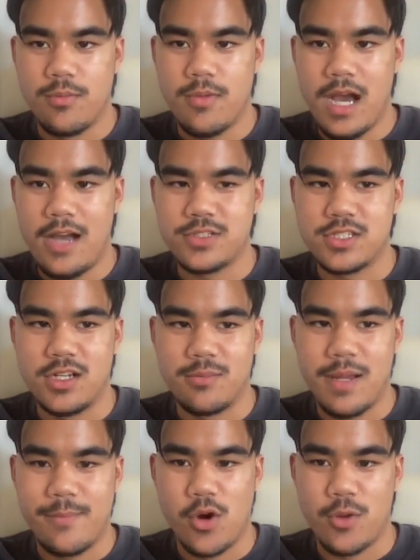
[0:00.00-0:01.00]
I've just got
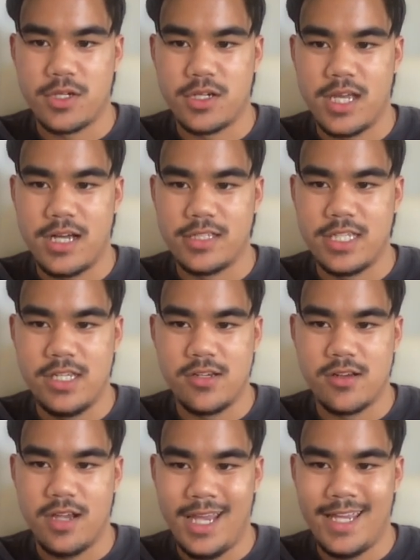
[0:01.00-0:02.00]
my Porkbon account
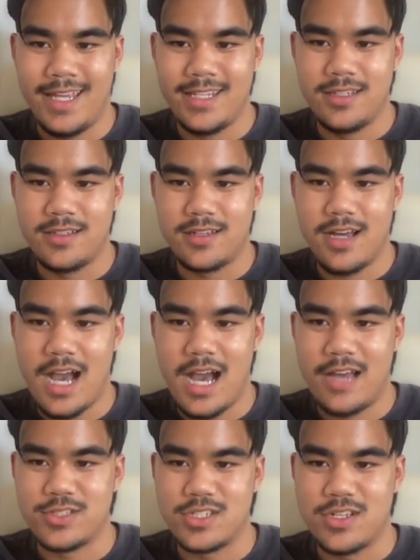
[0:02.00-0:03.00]
here and
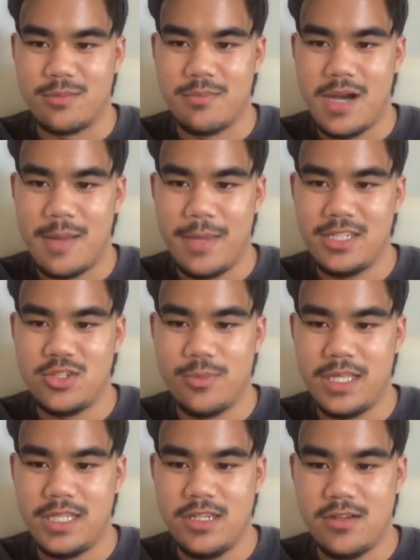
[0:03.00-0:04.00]
I've just got my main
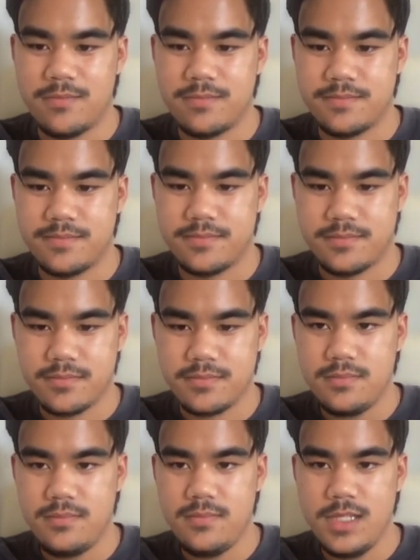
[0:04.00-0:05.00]
domain here.
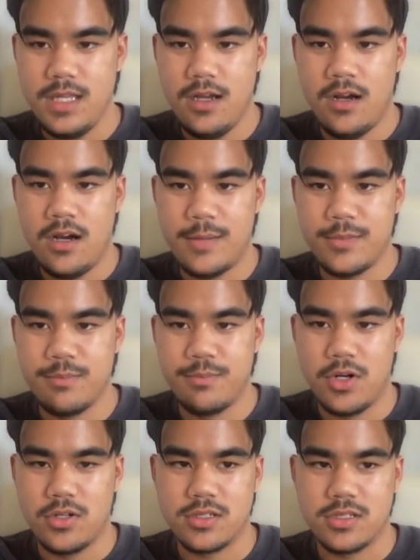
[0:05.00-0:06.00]
I'm in
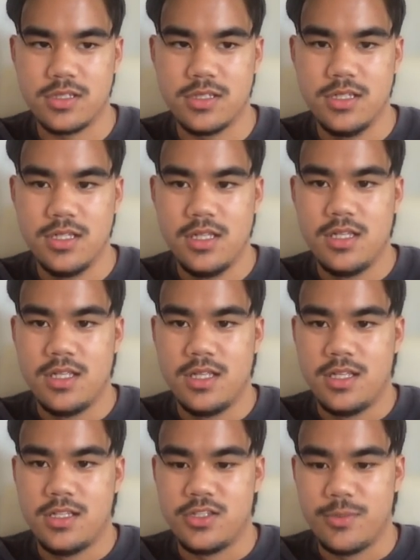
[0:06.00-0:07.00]
bulk
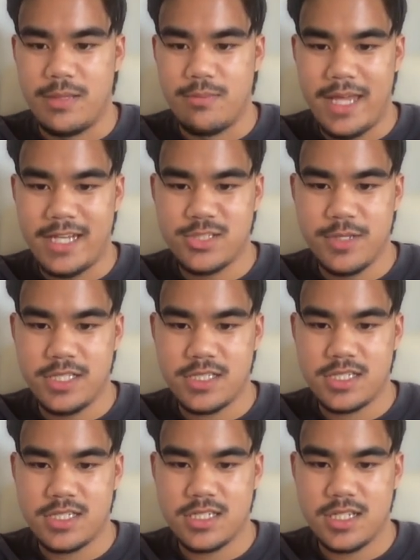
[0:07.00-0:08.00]
domain
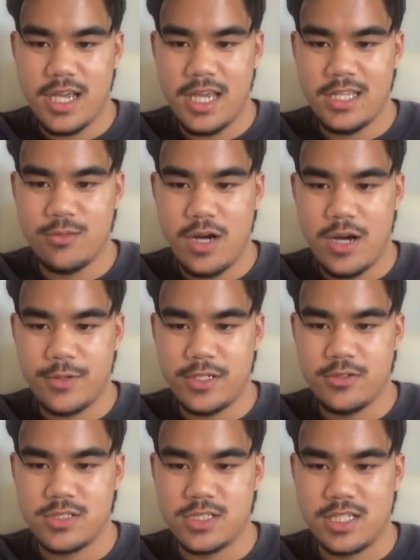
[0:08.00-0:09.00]
management. And what I want to
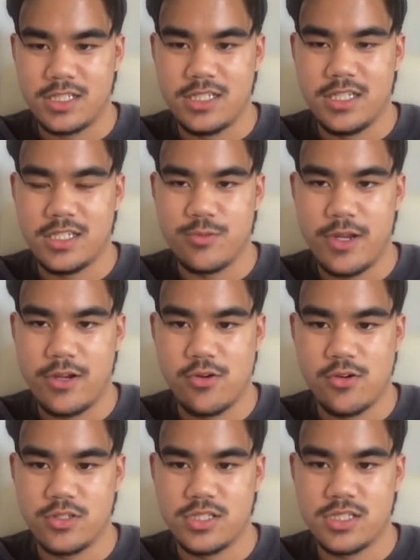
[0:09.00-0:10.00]
do is click DNS
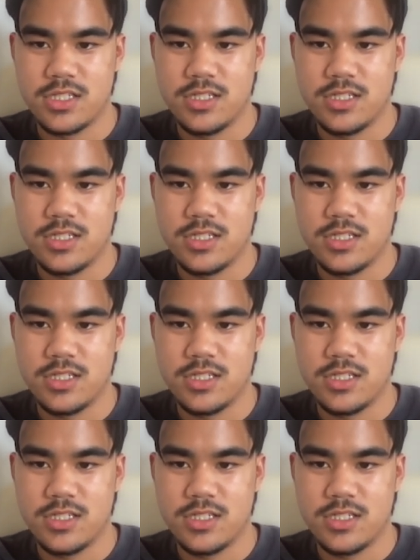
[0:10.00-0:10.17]
records.